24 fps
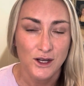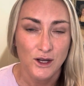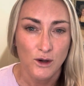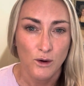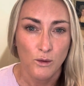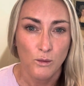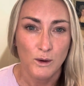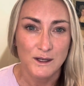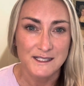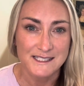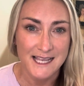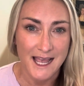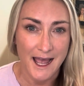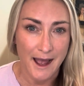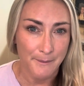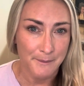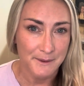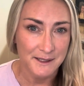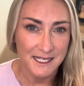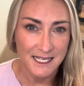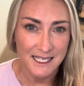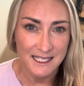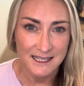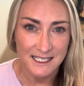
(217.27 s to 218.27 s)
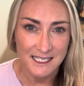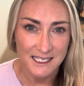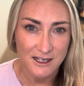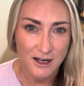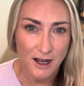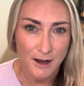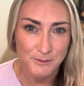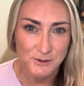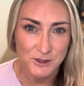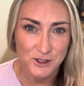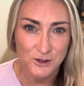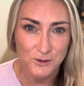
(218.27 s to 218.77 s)
what's happening in the
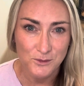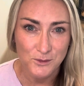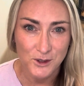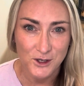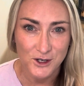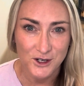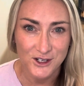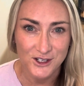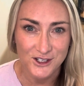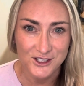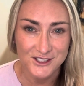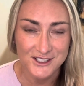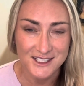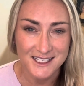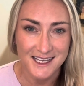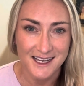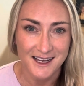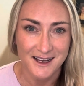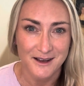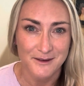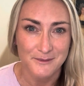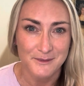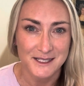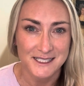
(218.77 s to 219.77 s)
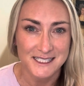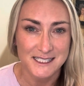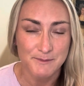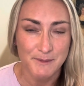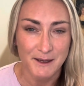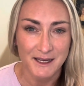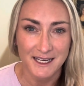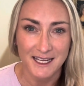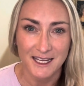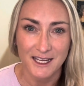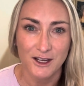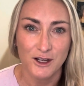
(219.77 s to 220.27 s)
adoption world, and
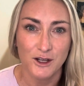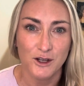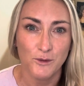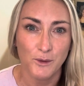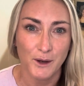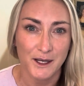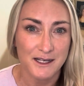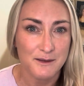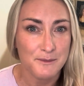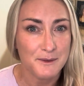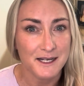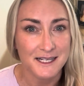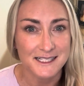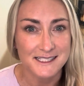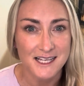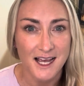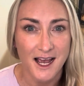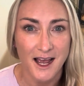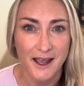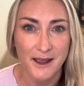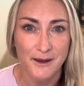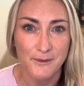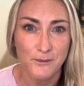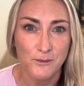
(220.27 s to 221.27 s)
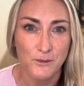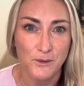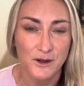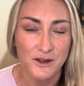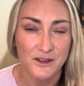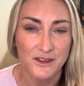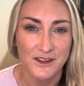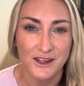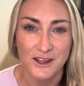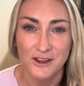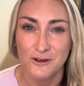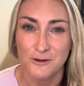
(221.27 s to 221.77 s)
spending quite a bit of time with
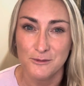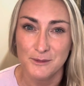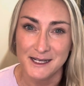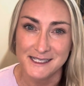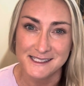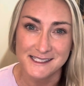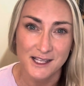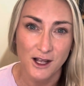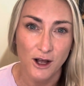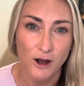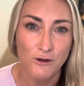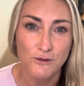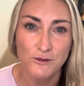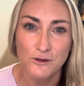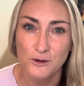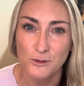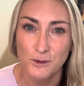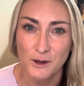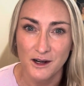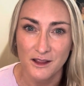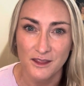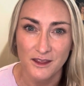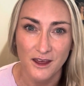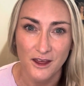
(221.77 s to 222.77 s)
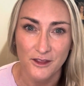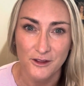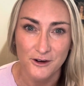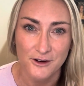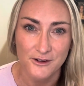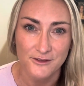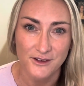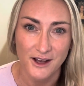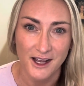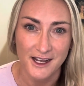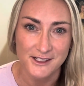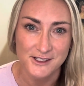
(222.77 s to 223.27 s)
either myself or one of the other
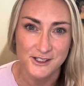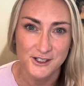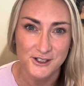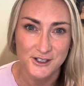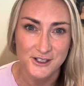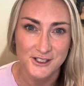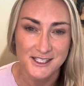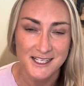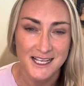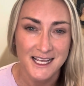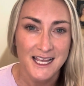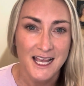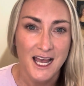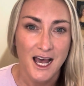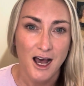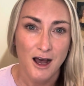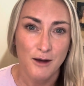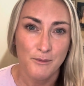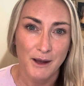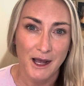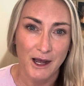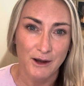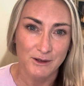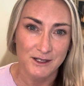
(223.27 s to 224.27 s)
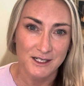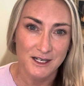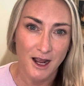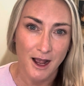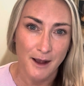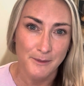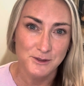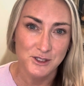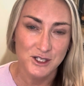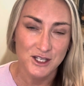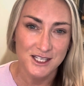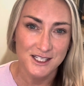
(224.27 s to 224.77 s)
advisors about
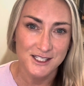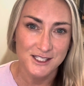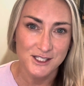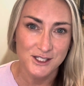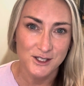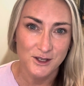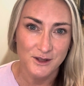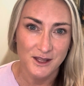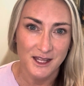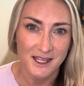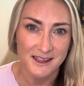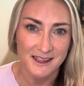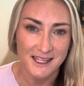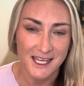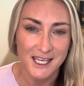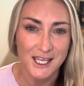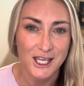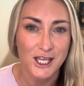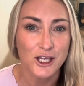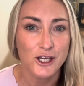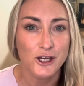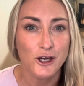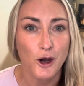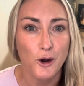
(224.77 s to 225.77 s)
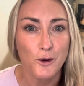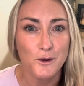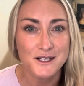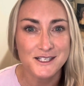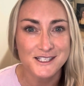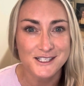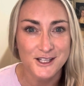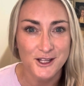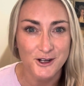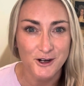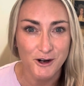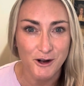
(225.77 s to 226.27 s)
adoption, so that they can go
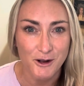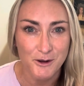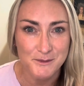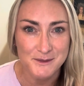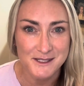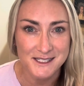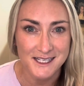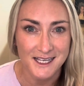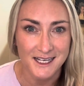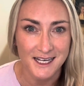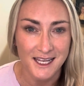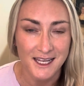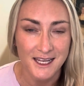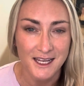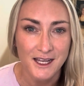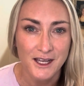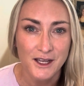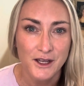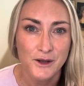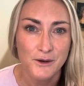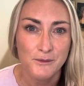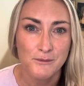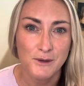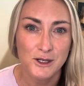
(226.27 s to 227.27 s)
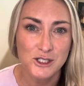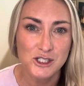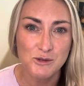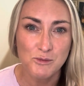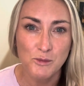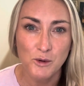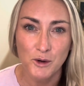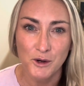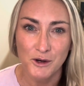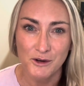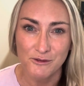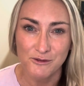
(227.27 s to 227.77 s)
into their home study much
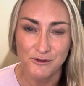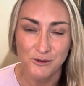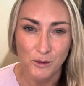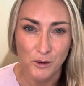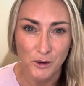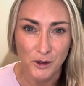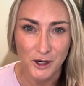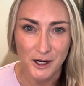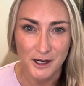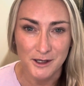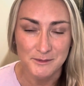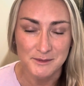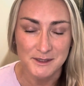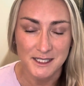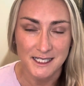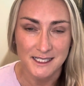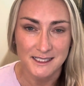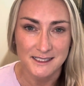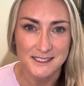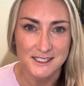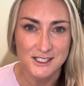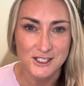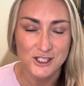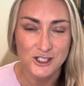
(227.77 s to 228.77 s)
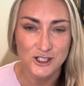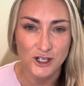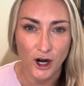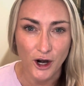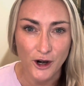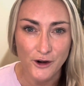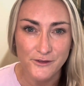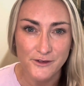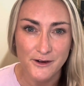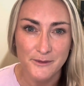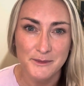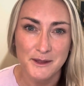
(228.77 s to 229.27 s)
more informed and
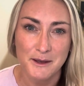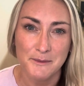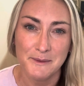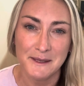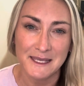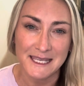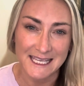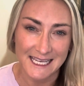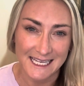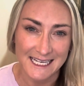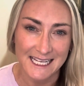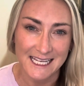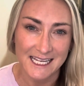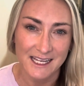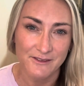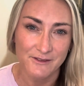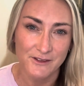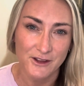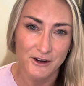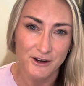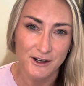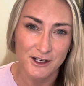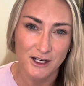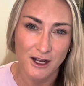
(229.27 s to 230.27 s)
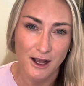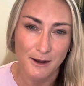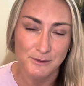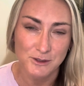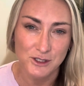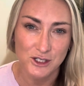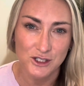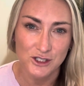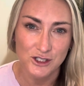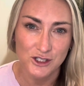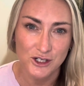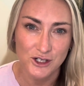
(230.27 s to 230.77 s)
start from the beginning of their
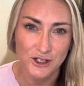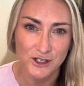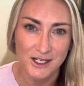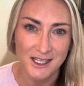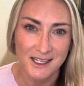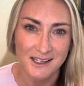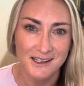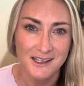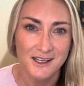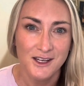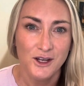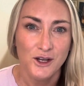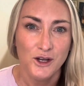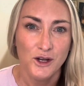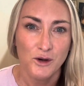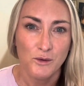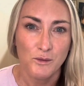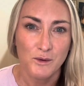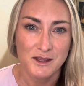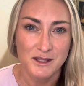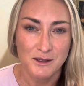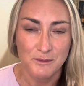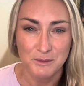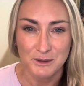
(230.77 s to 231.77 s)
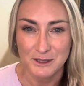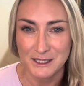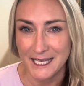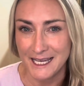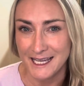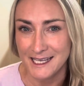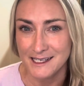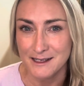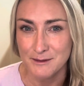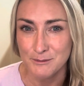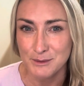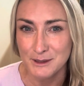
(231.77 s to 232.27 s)
adoption journey with a
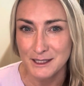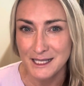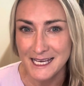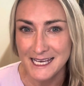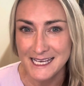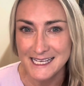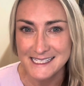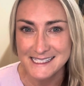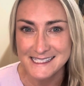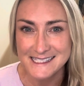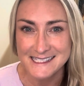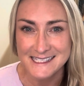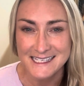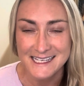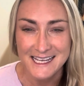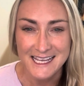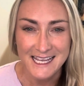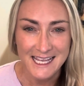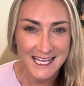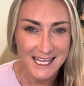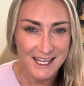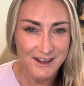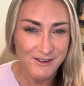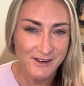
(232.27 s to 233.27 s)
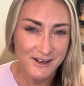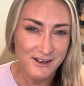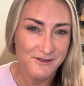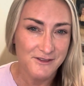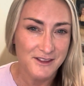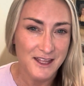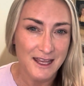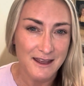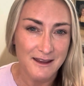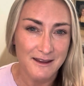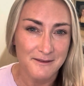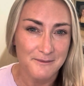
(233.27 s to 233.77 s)
plan in place. Even if
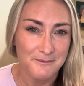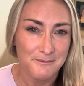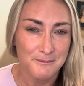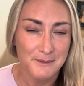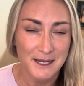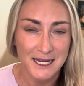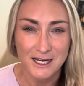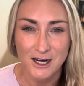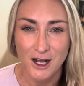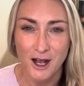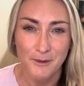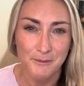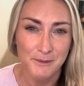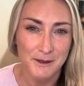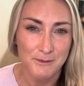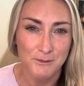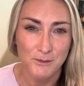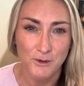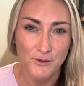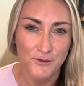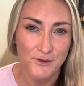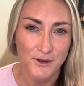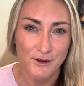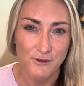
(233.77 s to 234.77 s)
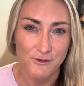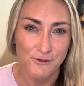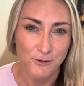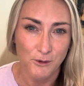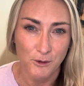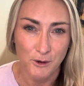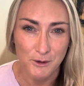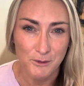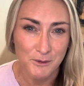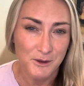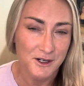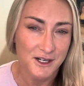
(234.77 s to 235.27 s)
they may not be moving
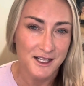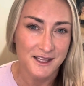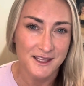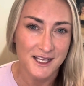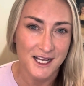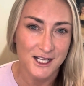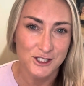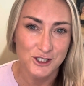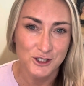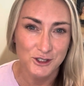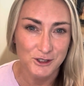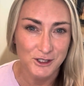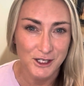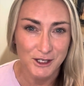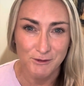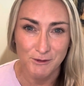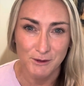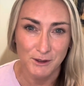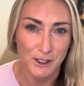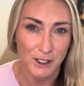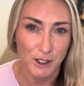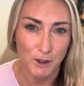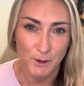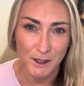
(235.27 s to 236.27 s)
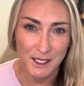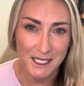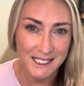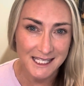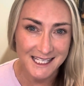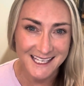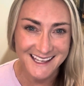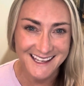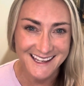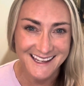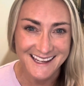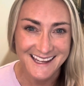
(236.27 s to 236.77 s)
forward in that journey really
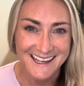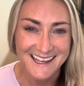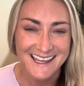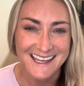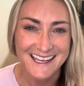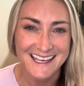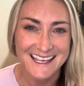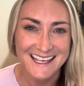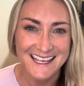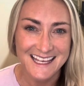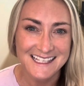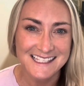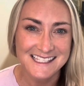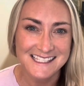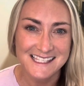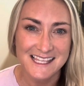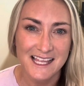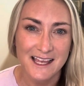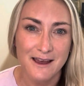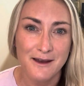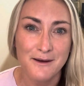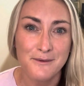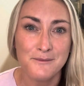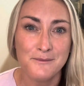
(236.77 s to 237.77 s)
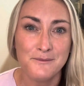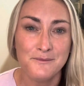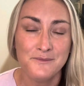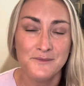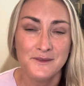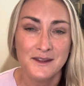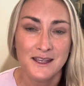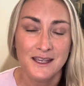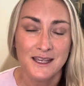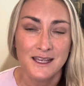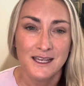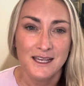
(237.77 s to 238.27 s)
quickly, it gets them
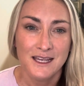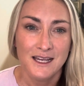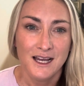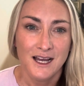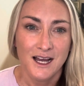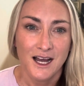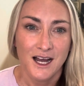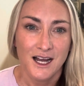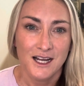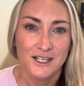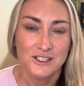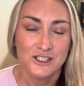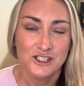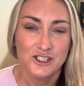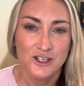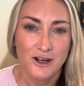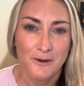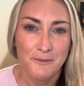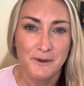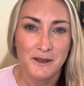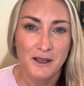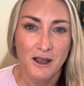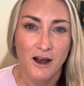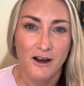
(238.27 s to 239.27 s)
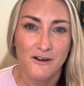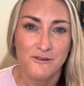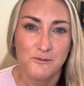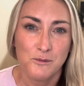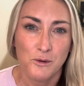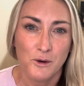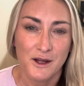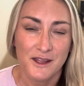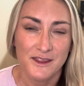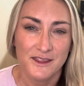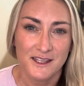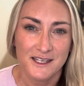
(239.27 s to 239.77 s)
a jumping off
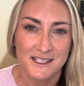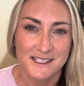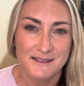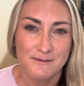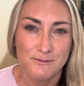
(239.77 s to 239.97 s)
point that is